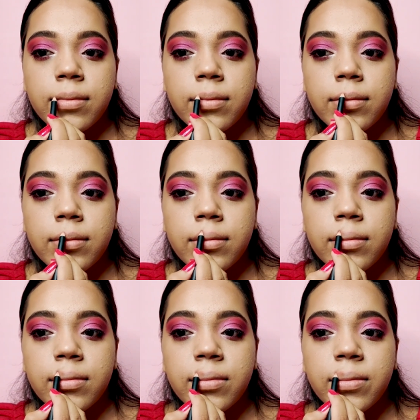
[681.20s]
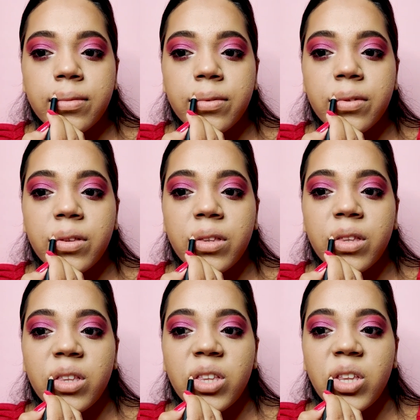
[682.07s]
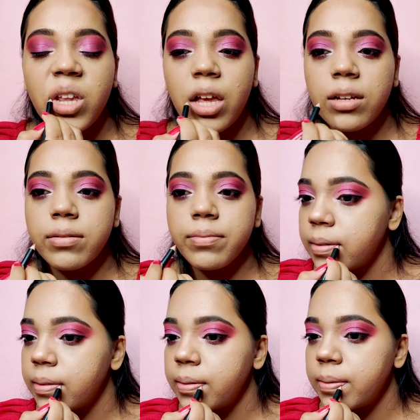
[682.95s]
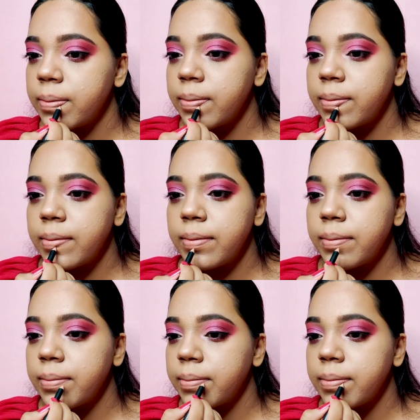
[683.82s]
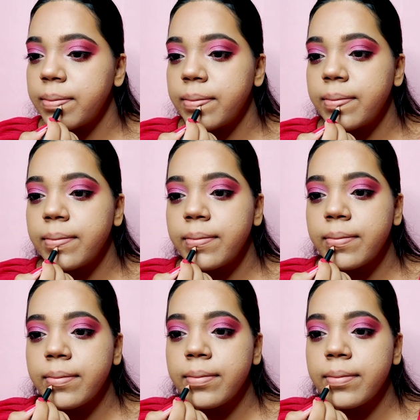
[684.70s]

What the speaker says: Nothing is said.